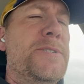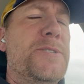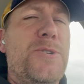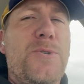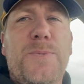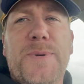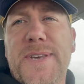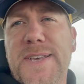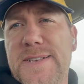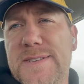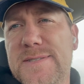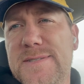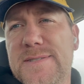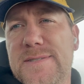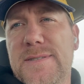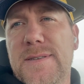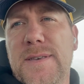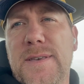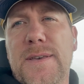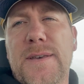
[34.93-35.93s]
2
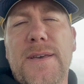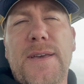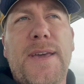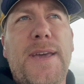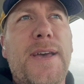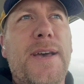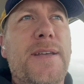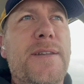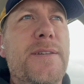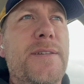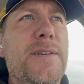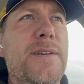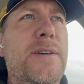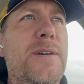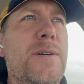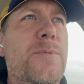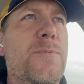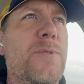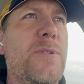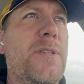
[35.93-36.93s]
weeks, and
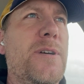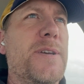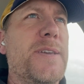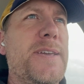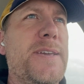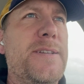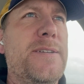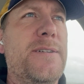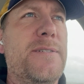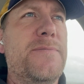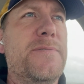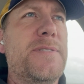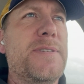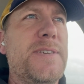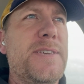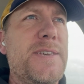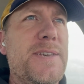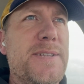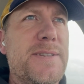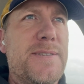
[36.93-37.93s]
we're lucky enough to
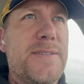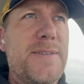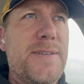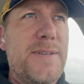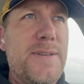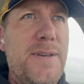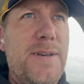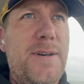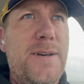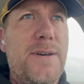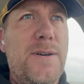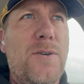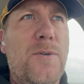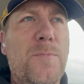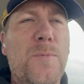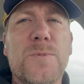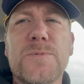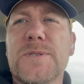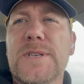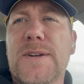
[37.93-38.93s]
get
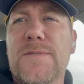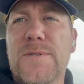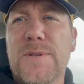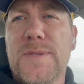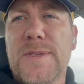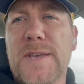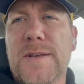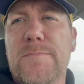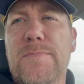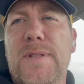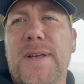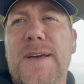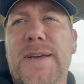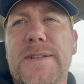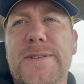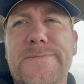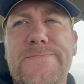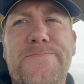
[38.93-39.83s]
almost everything planted